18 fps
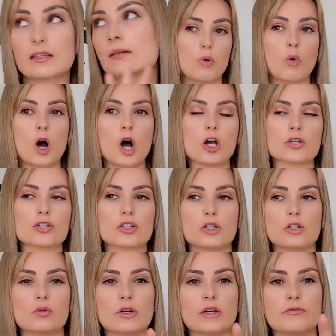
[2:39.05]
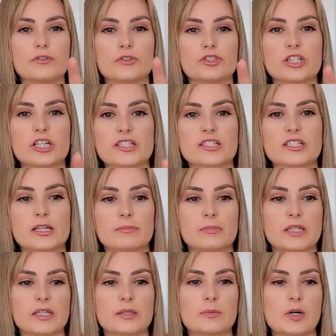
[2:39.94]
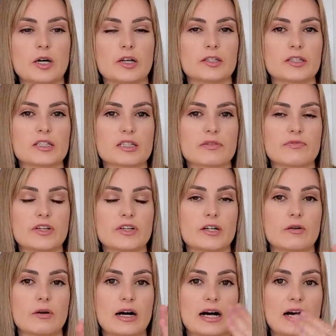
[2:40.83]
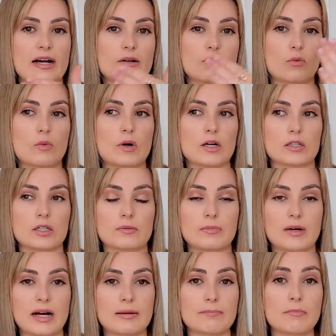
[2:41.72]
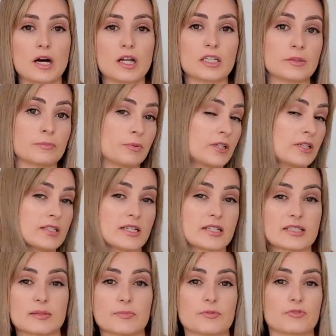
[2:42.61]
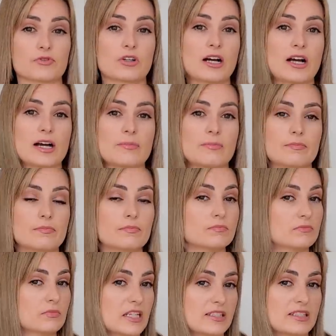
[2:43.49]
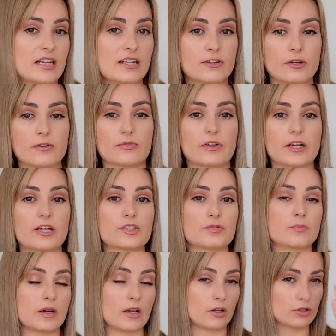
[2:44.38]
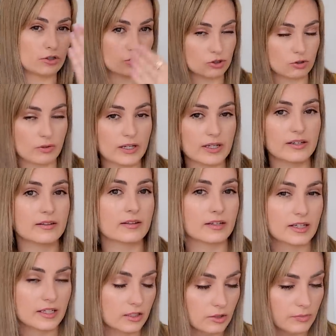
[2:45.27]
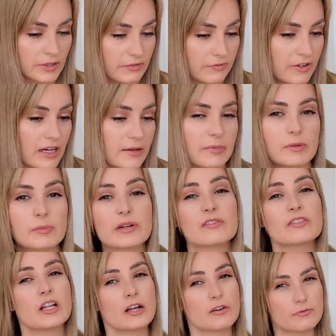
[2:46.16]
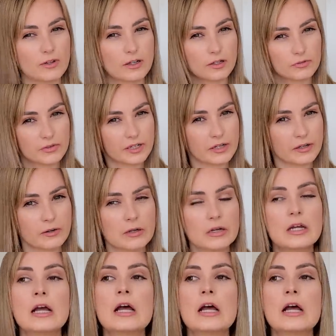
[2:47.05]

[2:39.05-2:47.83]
Also, if you're just stumbling upon this video, hi, welcome. I'm Molly, please hit subscribe, hit that notification bell, join the Killer Bee family. We have a lot of fun over here.